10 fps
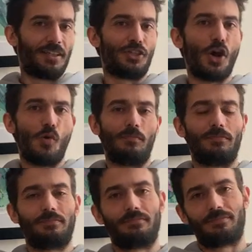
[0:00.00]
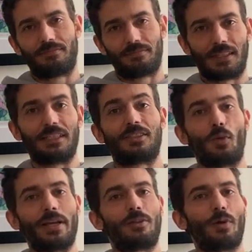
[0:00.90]
Yo, it's
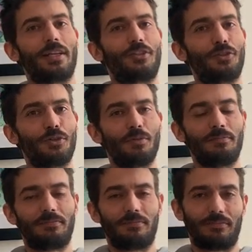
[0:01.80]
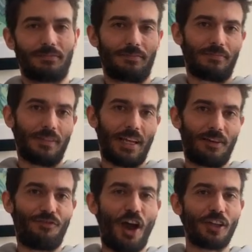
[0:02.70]
2022
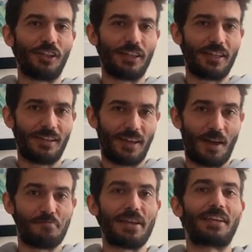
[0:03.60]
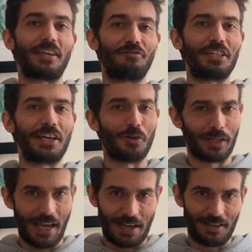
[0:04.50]
and finally I'm making a video
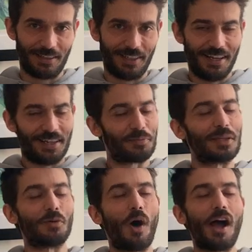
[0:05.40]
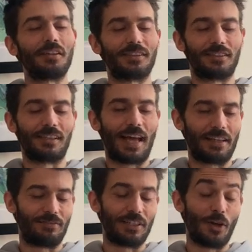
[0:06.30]
again. It's been a while since the
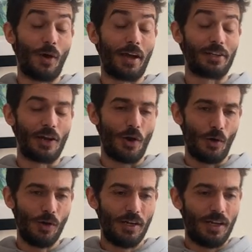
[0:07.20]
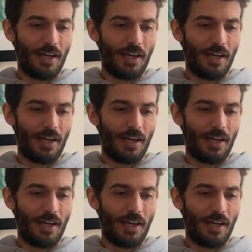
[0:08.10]
last video, I know.